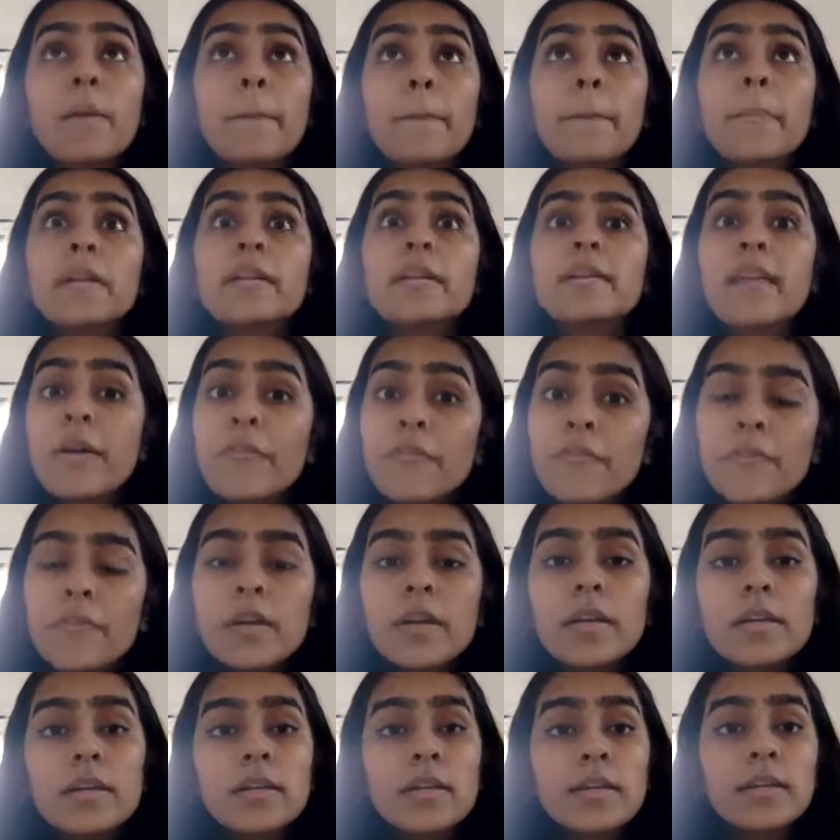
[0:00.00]
But
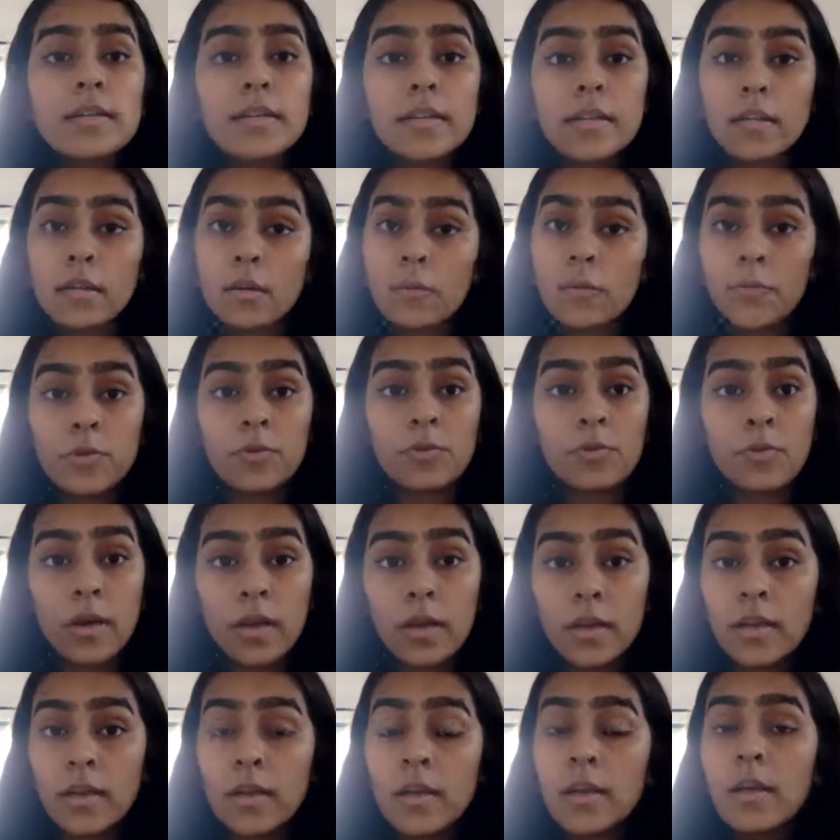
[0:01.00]
definitely take a POI.